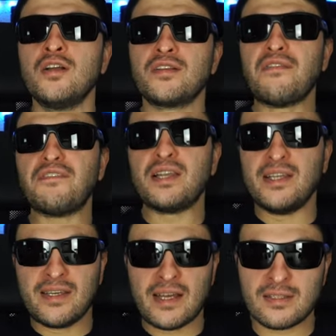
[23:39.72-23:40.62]

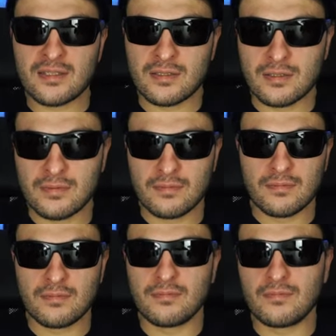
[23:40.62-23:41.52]
definitely gets
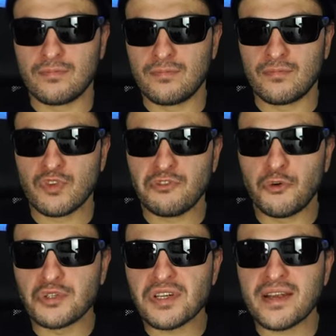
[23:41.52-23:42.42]

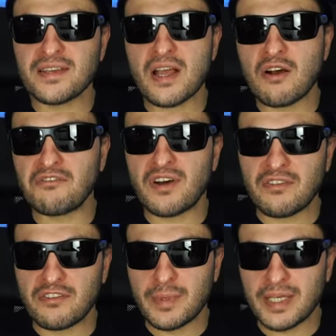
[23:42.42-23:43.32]
4 tigers out of
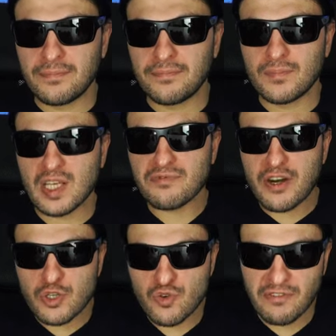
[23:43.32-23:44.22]
5 for me. It's
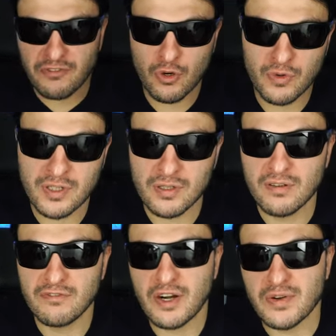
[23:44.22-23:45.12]
very straightforward,
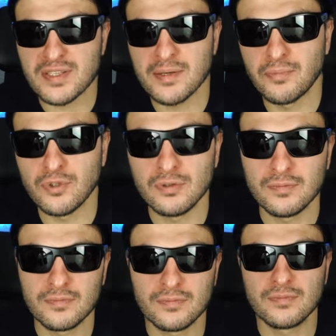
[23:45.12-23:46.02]
very simple,
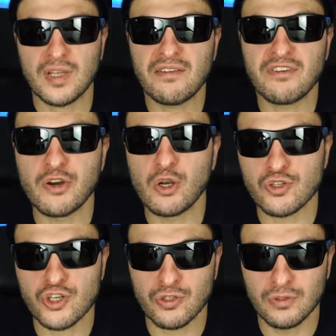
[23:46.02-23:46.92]
and very
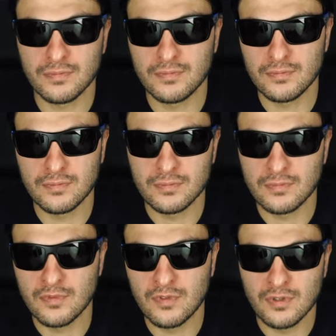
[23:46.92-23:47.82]
logical.
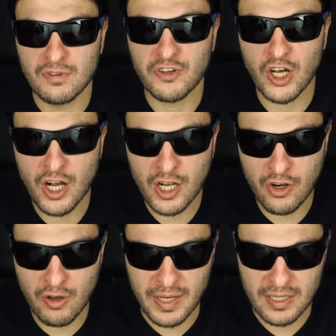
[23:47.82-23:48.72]
For
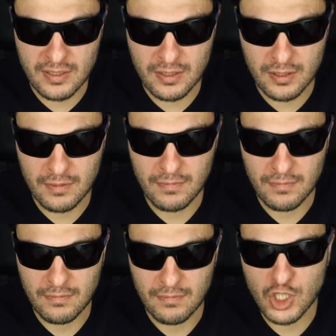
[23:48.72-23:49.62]
ergonomics,
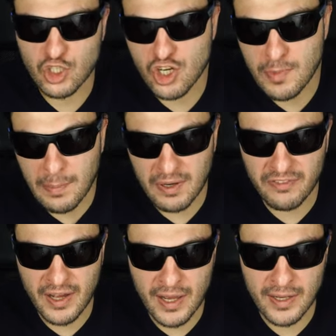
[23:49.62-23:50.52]
this tube
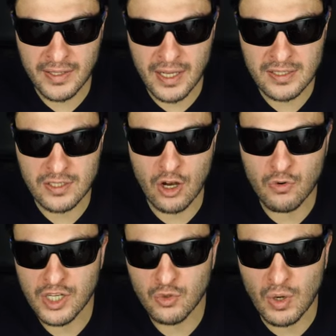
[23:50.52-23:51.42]
amplifier gets
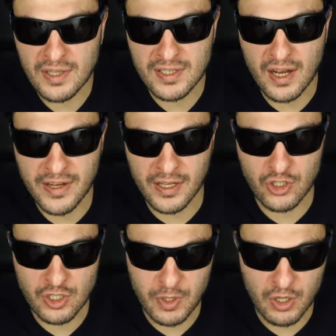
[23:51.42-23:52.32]
only 1 tiger
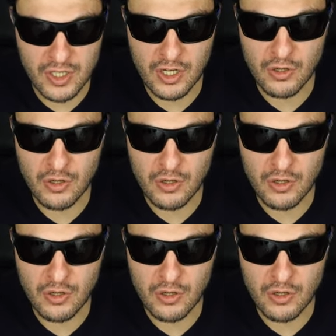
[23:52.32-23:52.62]
just because it